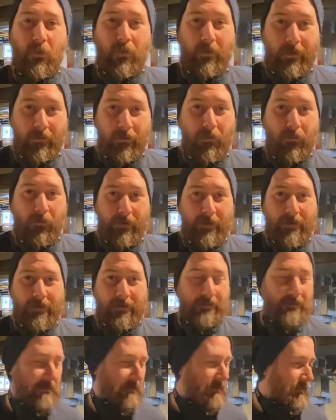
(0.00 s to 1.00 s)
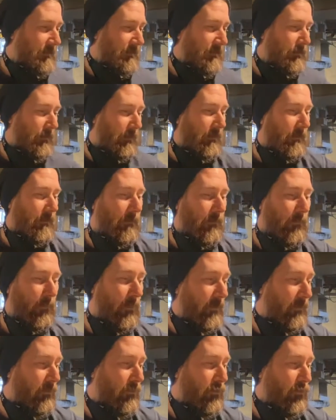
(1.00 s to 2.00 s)
I already did
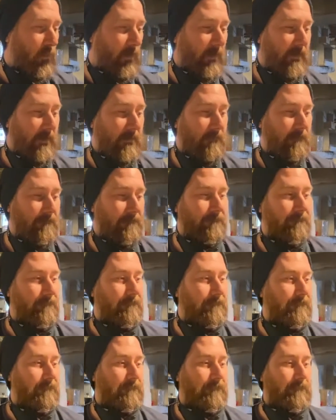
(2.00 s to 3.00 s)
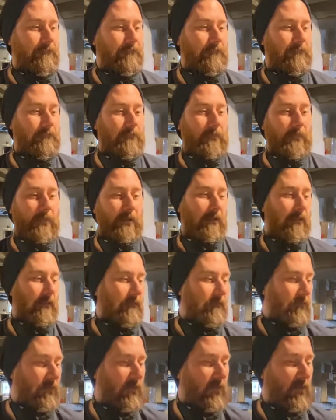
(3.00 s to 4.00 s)
120. I
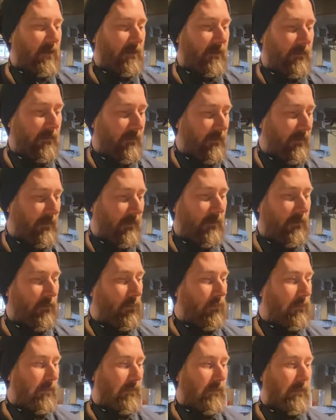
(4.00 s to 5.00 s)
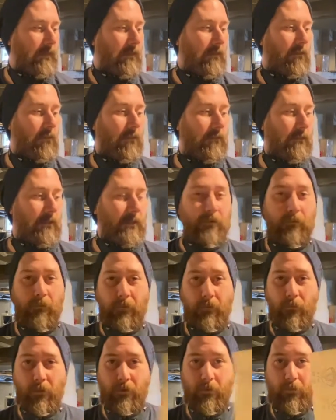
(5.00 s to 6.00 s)
sanded the whole thing already
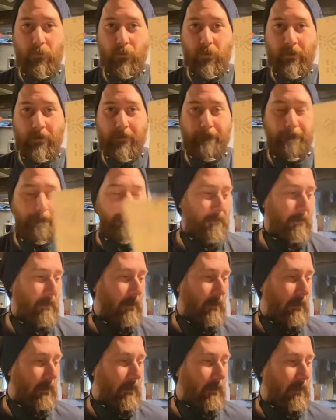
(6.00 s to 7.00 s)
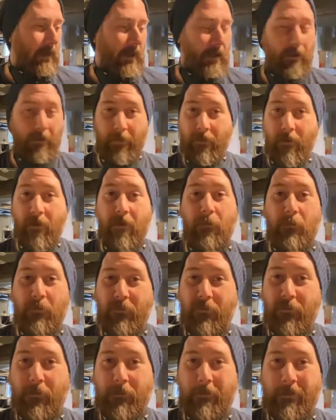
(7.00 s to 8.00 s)
with 120 and I thought I was
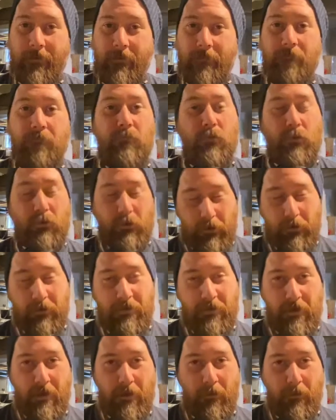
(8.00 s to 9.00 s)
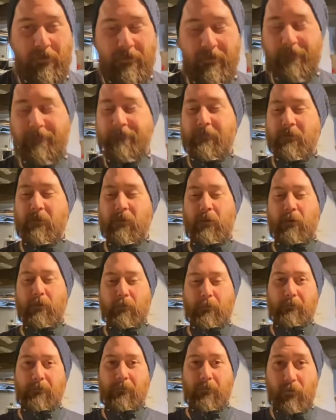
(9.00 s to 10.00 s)
filming. Turns out I wasn't. So
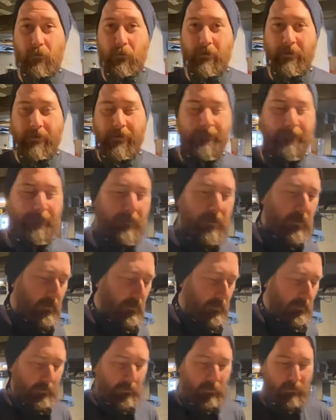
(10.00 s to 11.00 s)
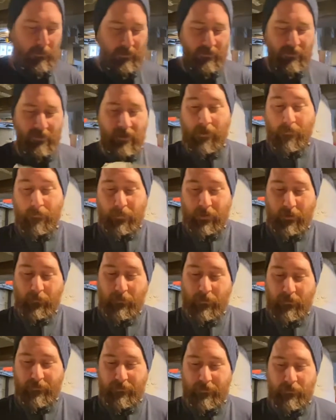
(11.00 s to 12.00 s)
sorry you missed that, but I
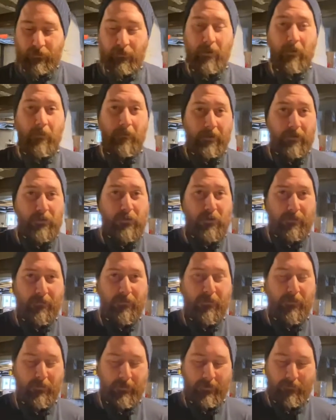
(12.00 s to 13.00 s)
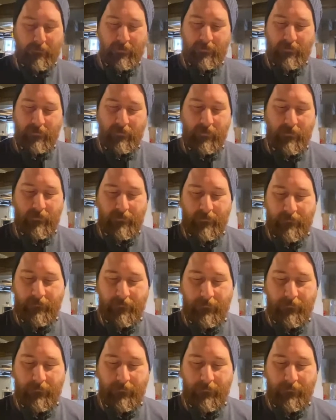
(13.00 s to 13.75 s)
will film. I'll make sure I'm filming the rest of these.